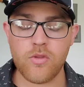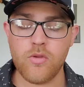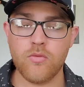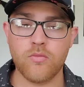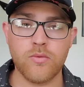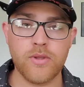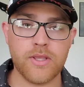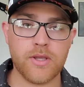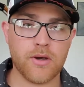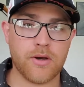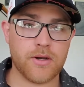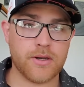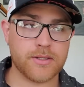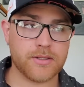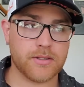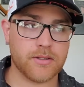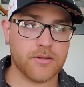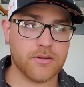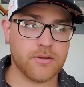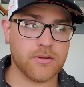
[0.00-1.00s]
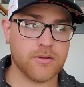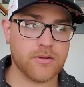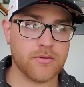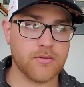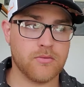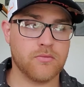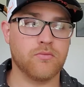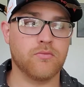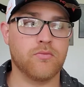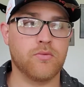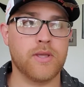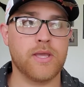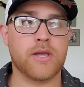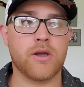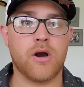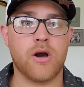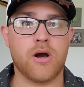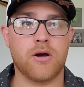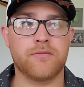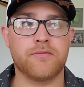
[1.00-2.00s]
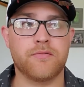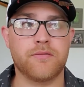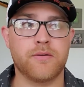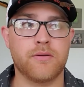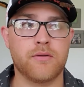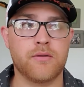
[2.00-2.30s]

week on, week off.